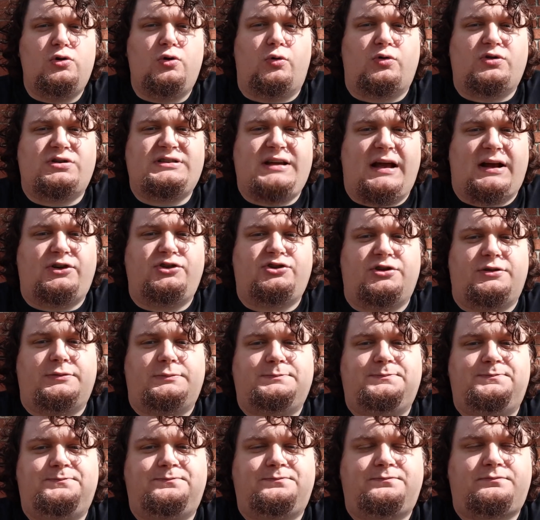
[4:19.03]
or section.
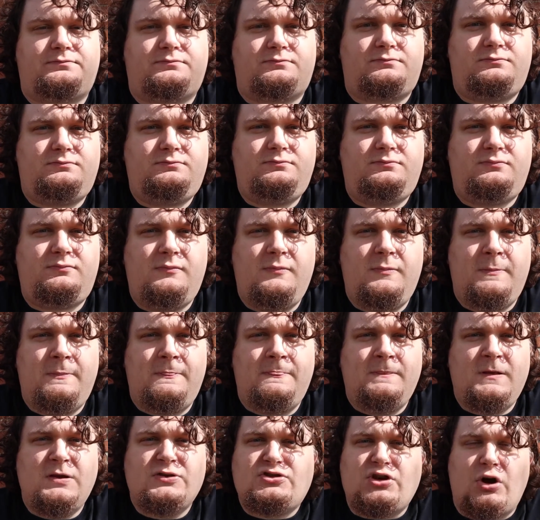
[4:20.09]

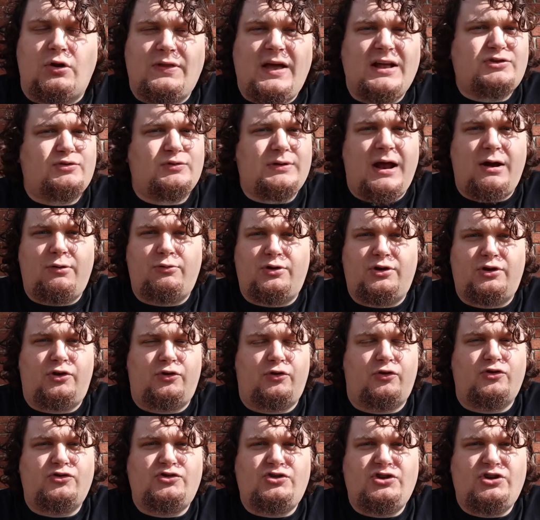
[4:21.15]
So that's what I would
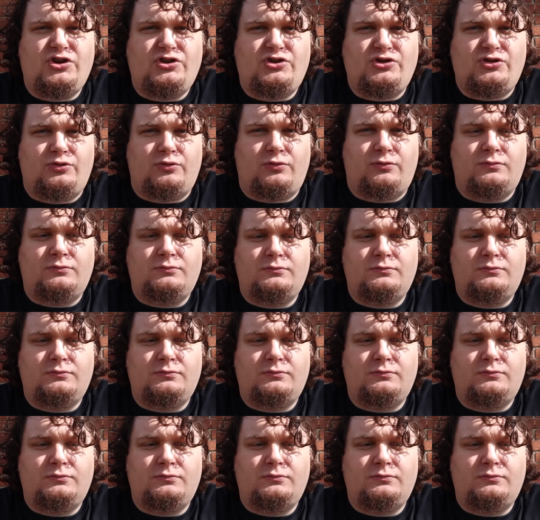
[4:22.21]
encourage you to do.